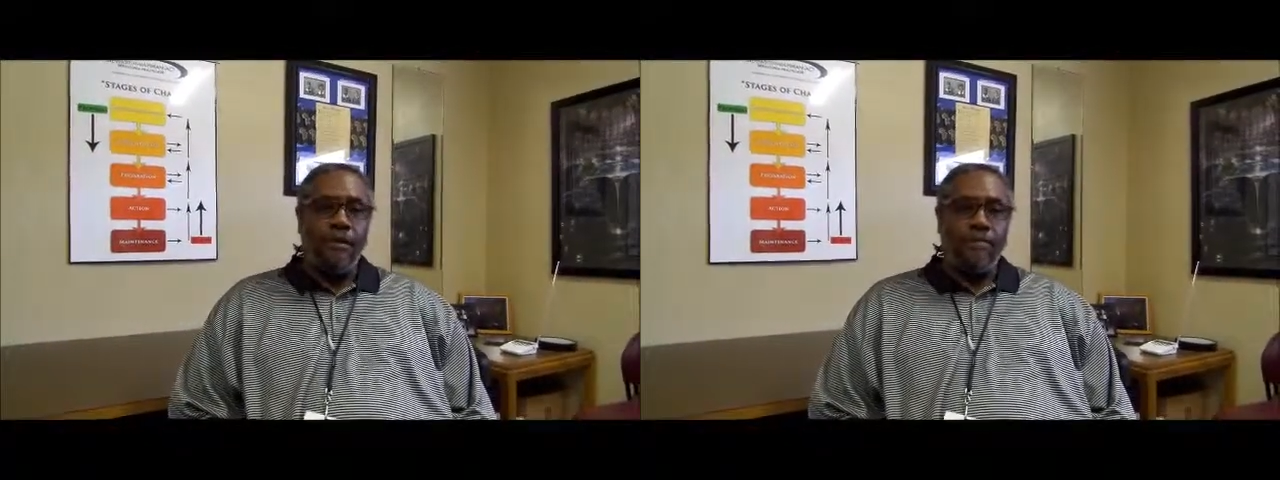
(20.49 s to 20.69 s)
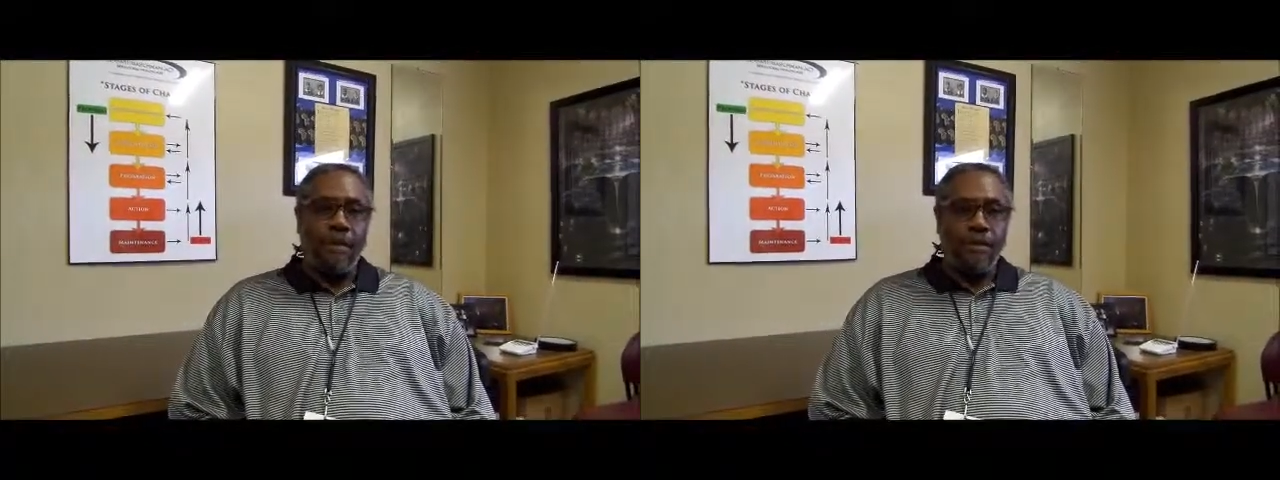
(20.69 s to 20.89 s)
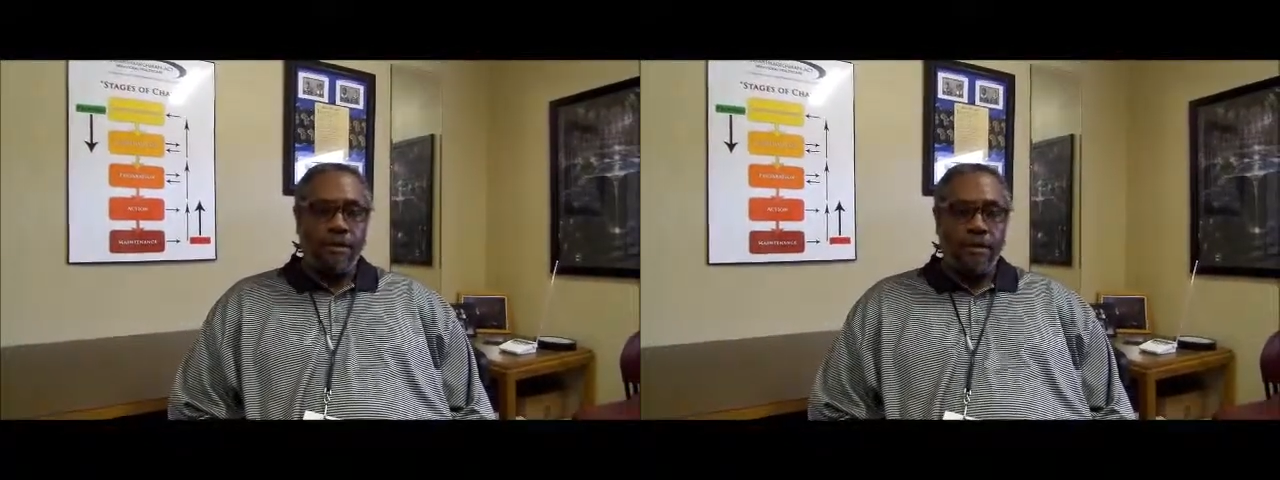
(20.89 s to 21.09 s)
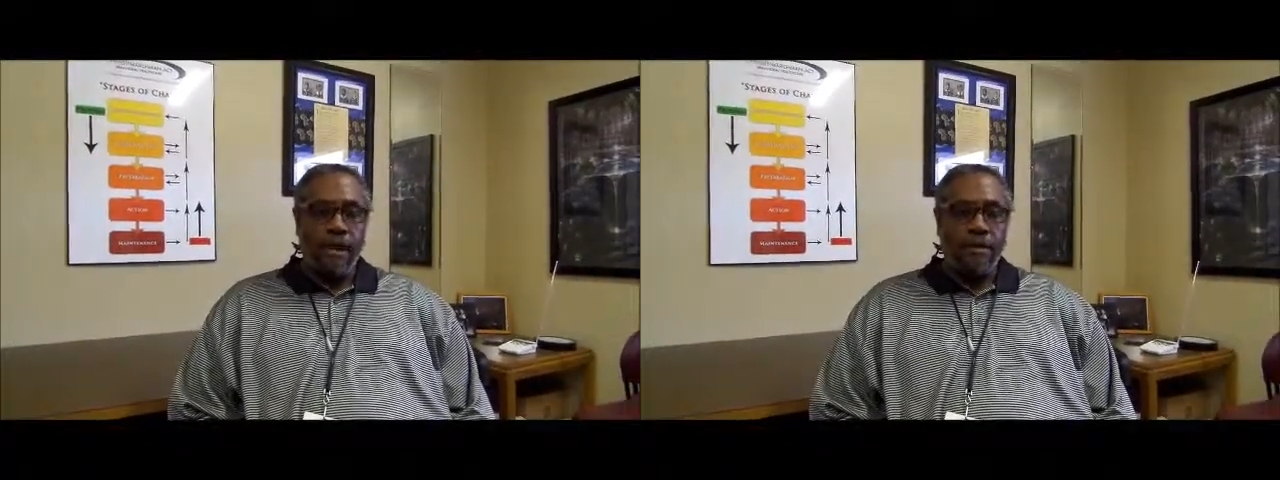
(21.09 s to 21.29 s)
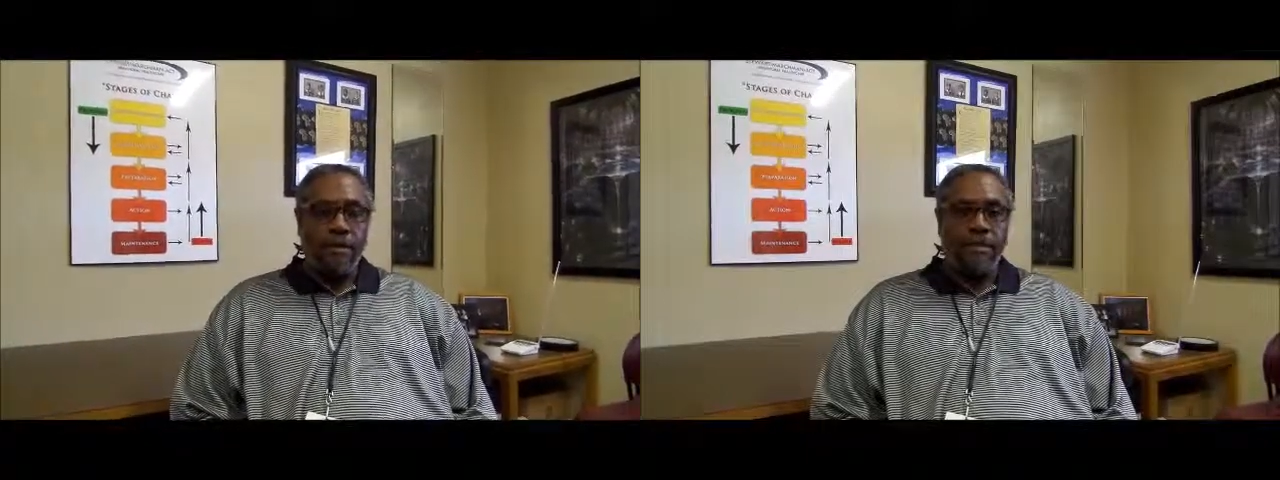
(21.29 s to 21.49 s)
is make sure
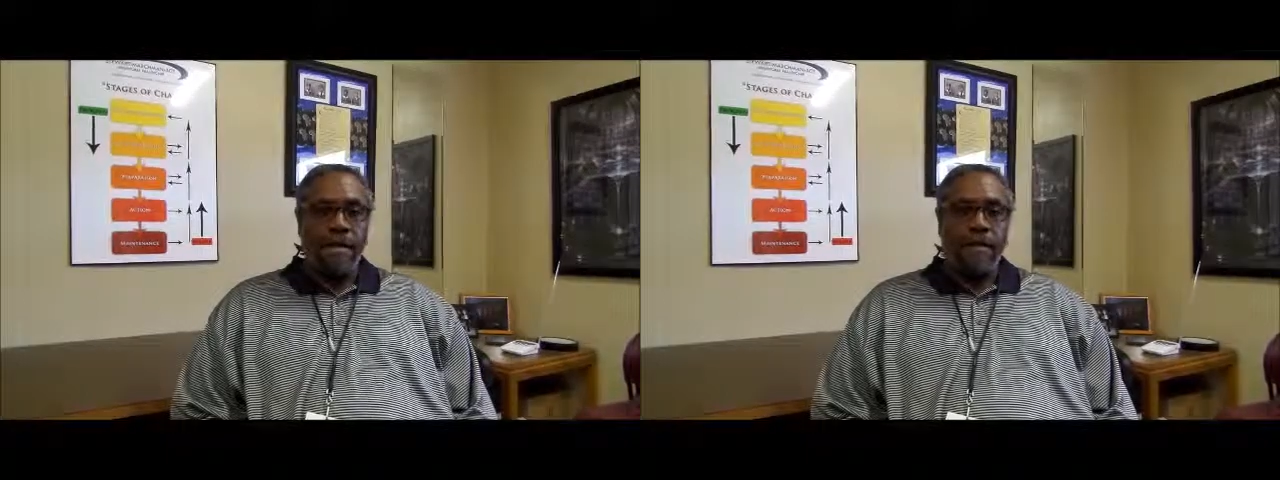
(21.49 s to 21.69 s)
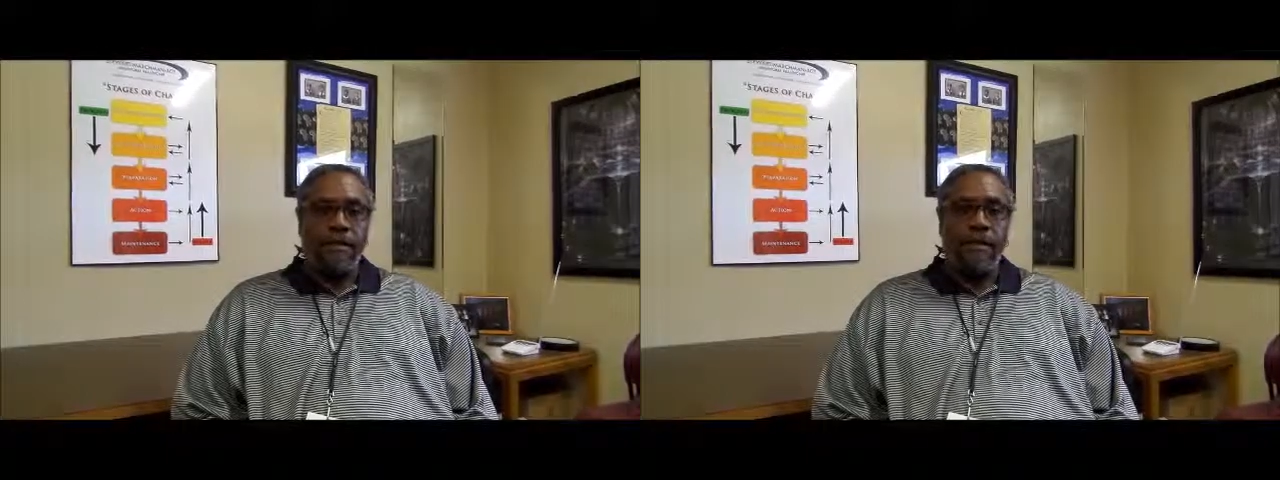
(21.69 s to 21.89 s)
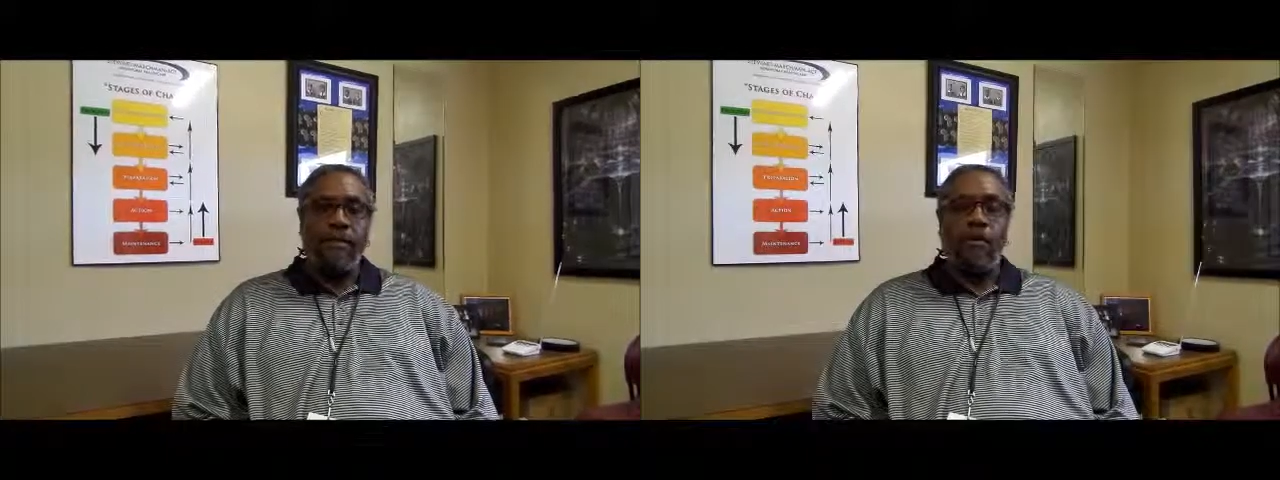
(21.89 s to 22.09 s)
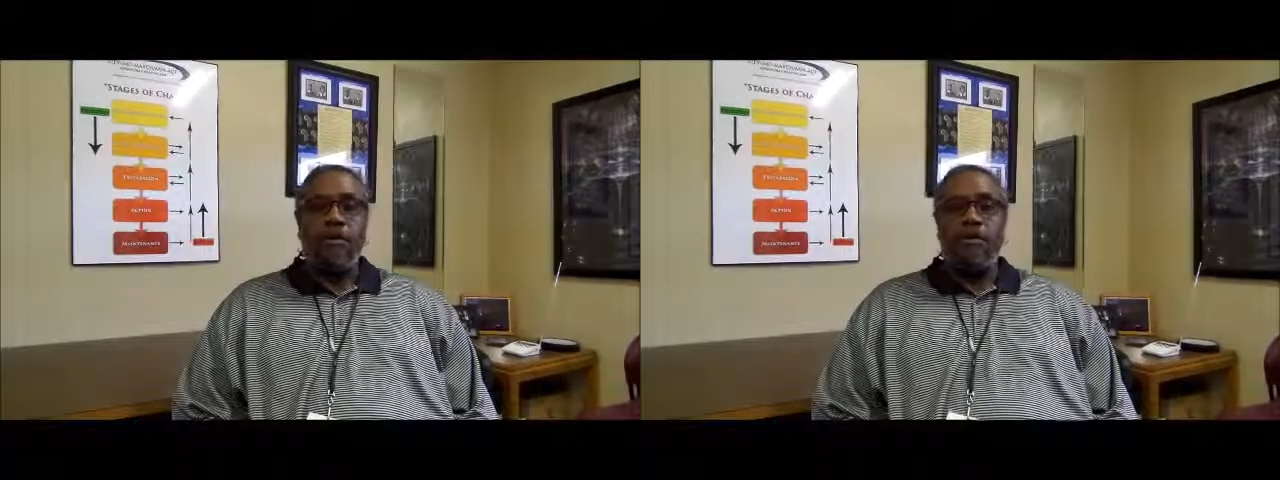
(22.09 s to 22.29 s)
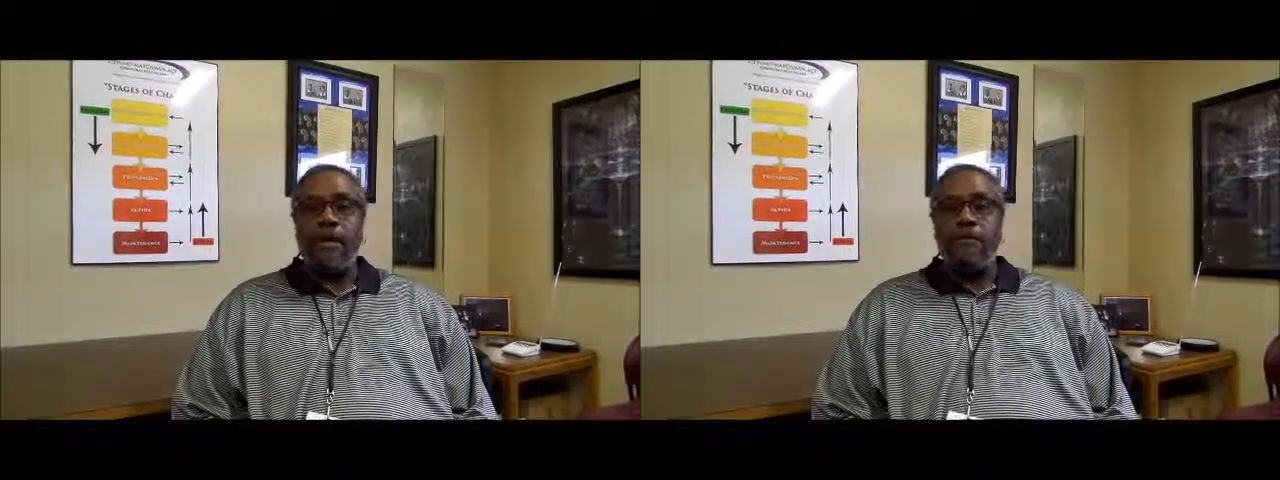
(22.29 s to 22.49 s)
they understand that
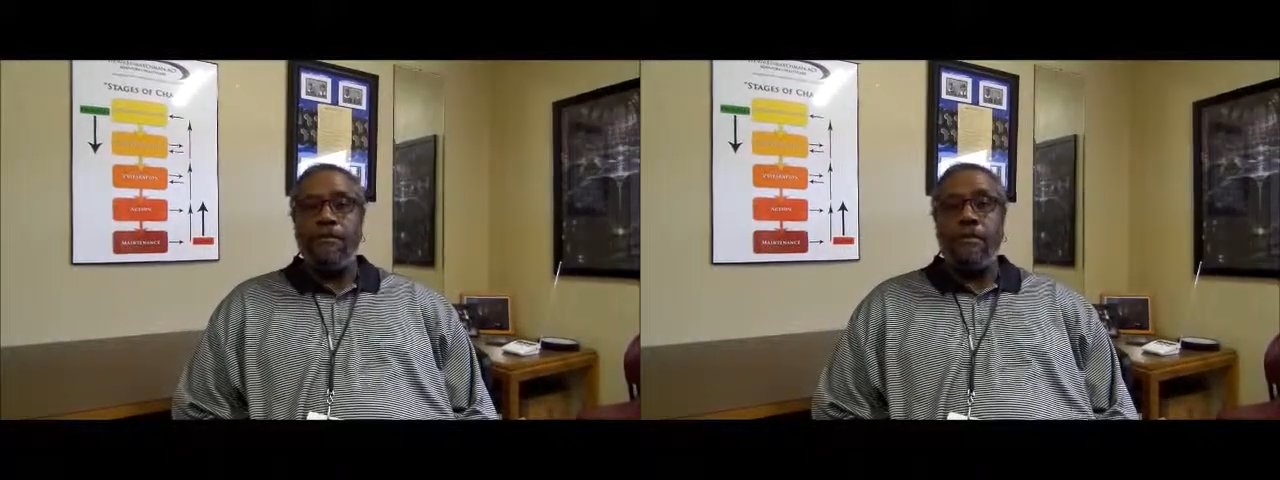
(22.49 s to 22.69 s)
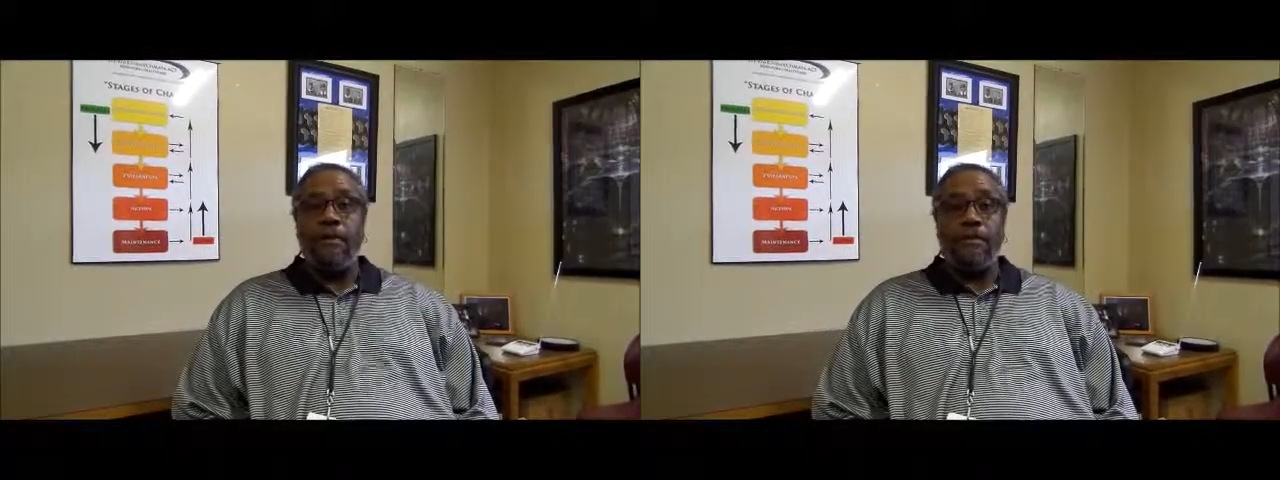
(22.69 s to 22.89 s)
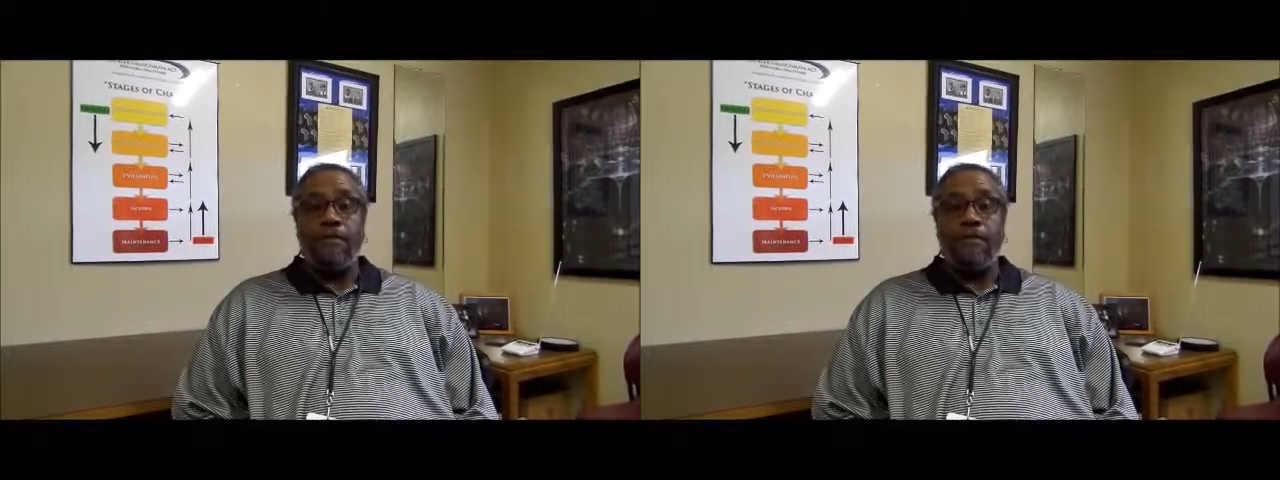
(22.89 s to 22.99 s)
thoughts create feelings